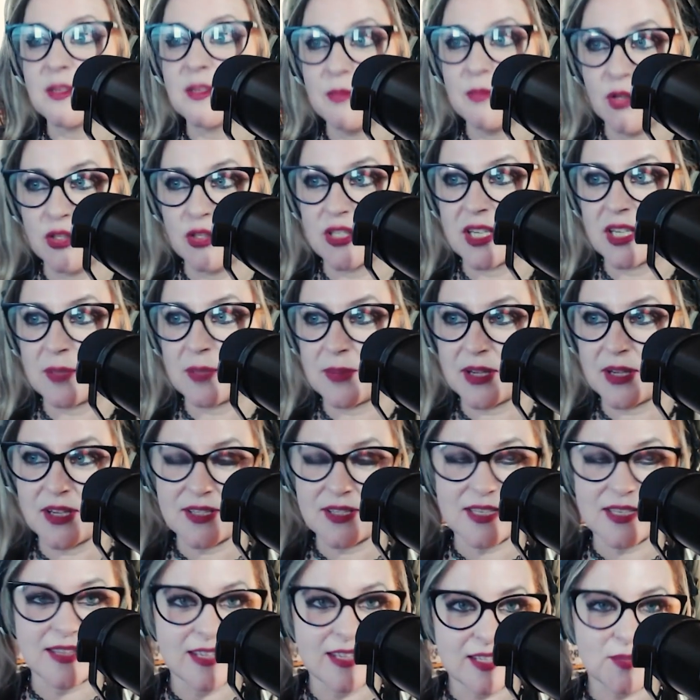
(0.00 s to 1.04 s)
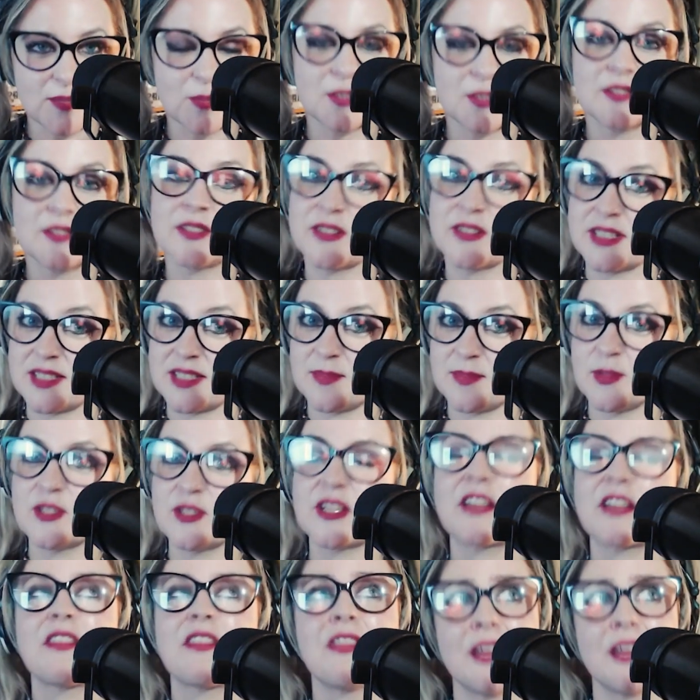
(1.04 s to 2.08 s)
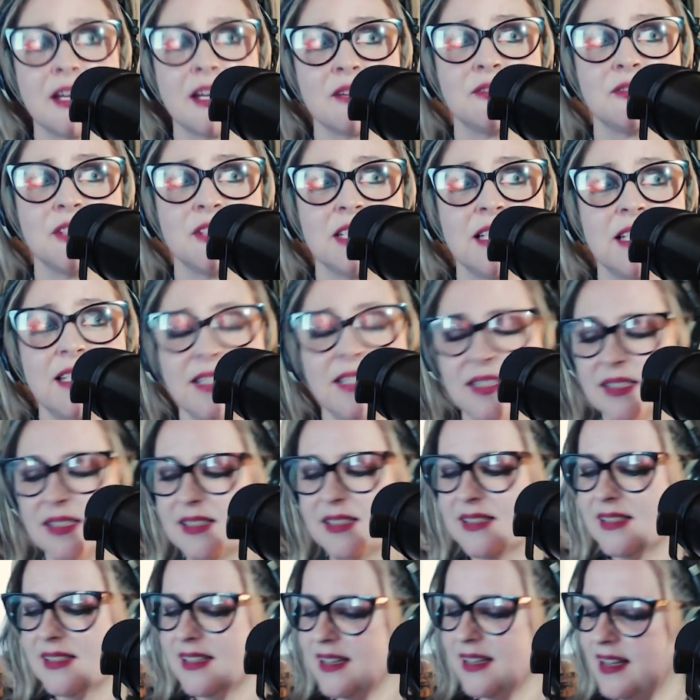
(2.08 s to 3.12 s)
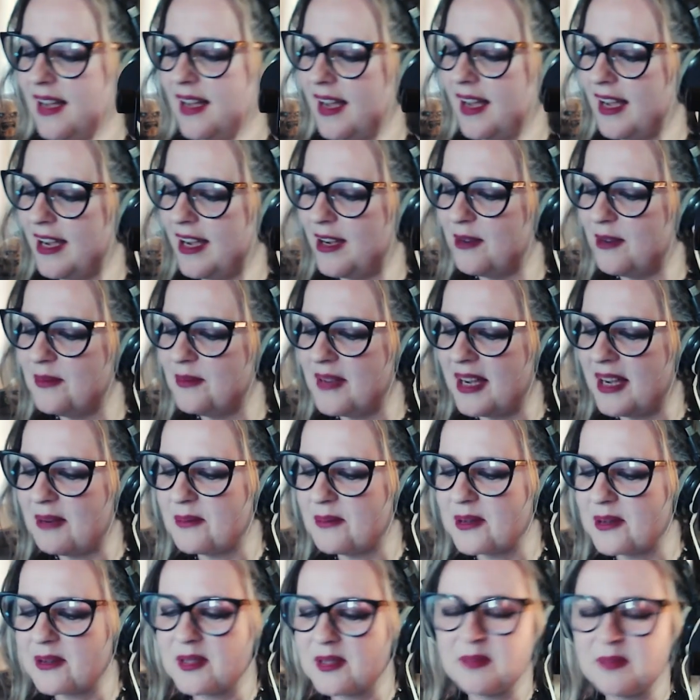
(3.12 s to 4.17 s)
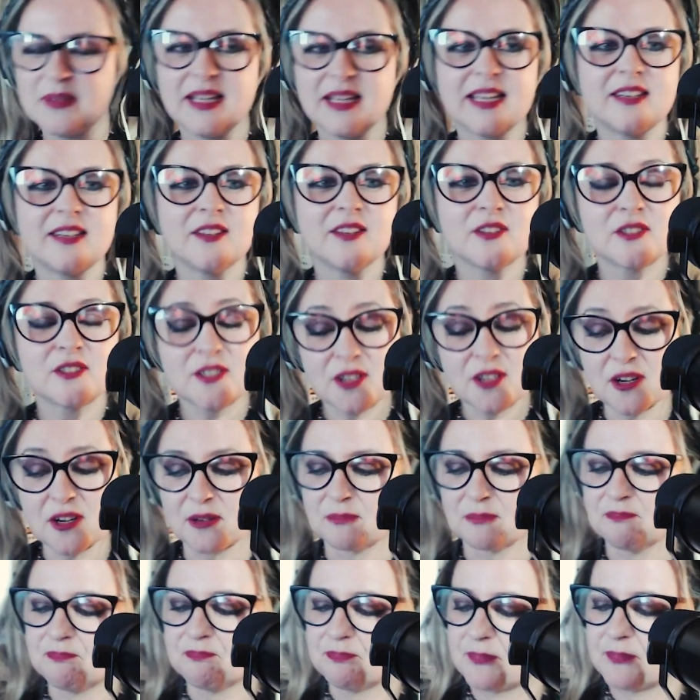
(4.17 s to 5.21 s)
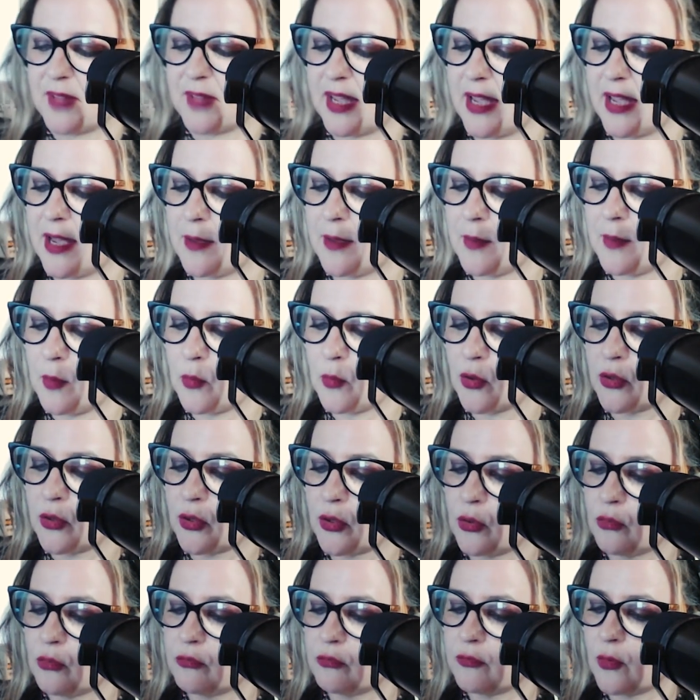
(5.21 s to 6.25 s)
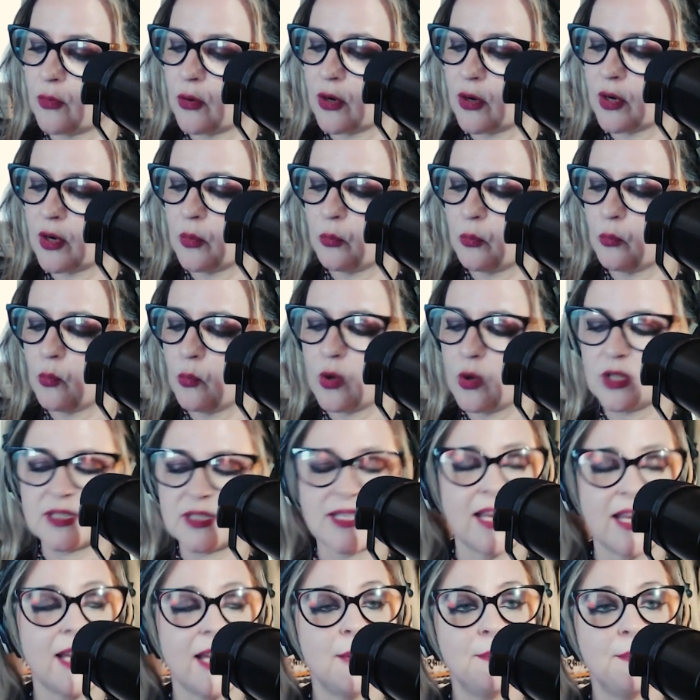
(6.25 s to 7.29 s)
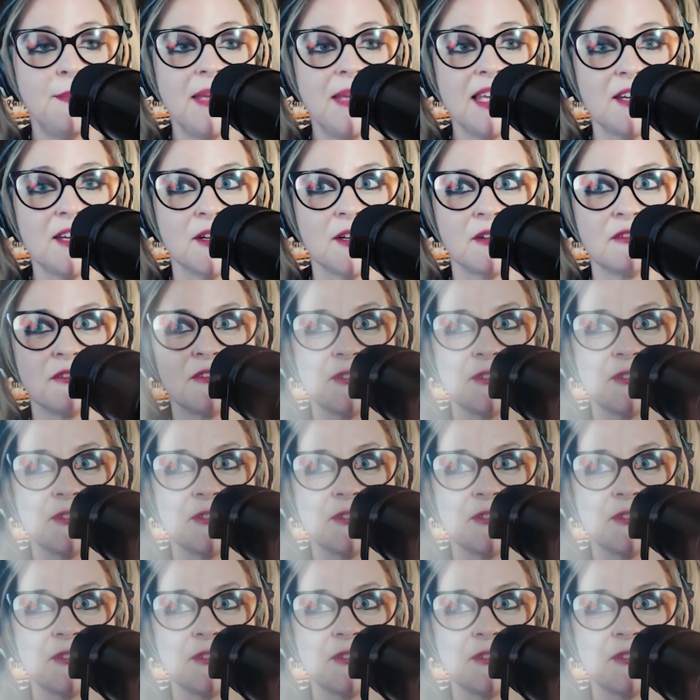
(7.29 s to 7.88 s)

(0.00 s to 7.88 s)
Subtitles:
to music, because in this world there is music, thankfully. And we're going to play another song. And we're going to go for What I'm Made Of.